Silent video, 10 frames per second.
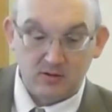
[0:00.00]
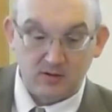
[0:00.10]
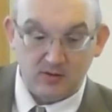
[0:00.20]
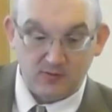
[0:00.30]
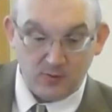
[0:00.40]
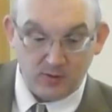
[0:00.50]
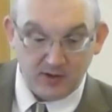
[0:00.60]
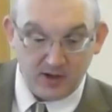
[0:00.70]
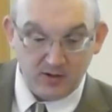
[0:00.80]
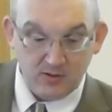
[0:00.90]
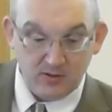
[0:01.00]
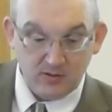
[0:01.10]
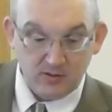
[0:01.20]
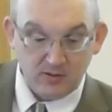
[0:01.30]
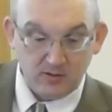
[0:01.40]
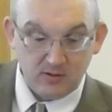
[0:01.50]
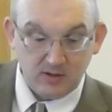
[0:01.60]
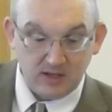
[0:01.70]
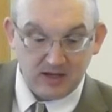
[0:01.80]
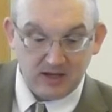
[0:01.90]
They fall down,
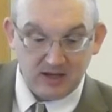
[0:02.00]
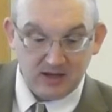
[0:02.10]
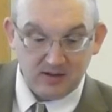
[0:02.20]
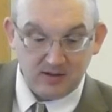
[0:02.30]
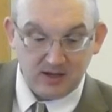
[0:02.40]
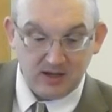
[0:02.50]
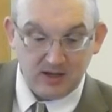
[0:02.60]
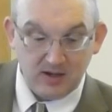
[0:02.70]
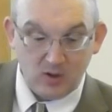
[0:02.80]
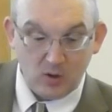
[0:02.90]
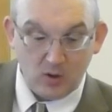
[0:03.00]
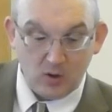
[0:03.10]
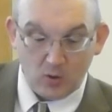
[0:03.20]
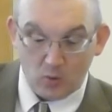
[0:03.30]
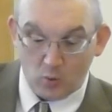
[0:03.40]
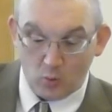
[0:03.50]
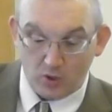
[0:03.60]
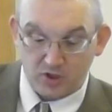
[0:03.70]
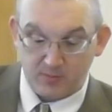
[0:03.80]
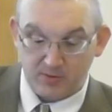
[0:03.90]
yea, they
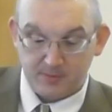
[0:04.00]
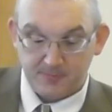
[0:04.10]
worship.